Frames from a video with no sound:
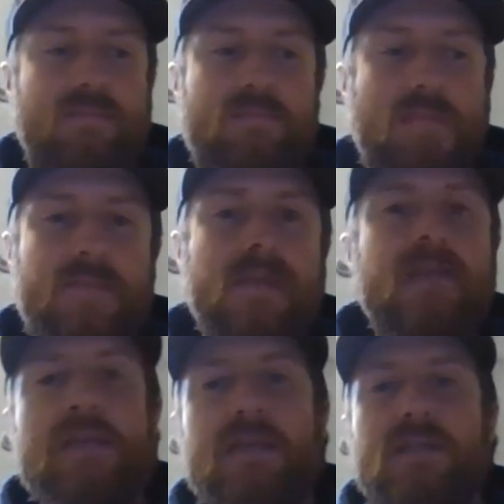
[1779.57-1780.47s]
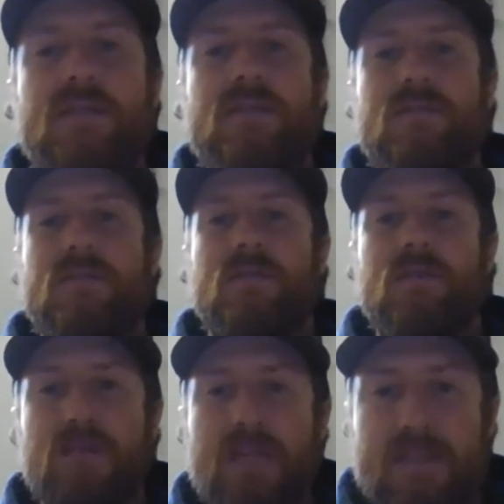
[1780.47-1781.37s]
maybe
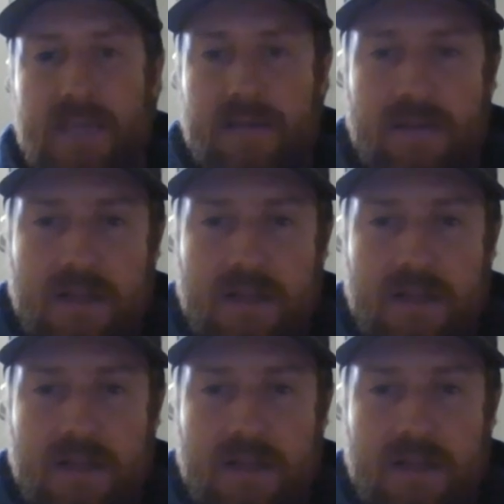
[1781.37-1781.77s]
needs it.